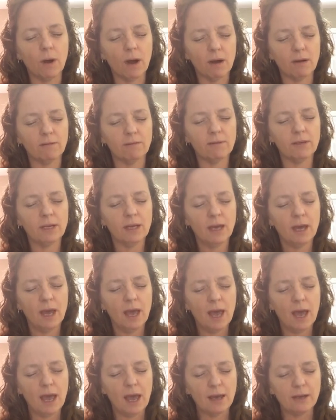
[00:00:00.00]
of
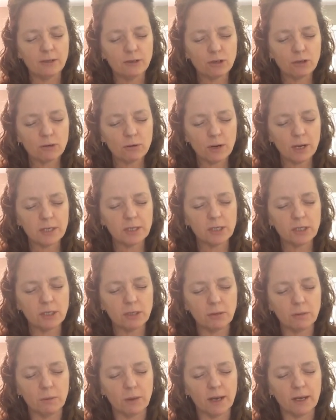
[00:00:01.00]
and trust
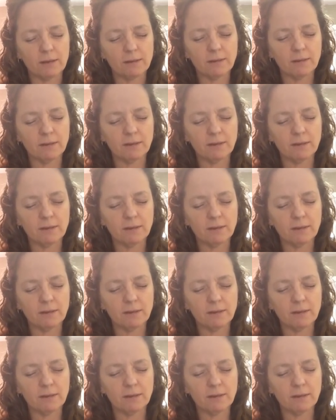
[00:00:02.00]
You with.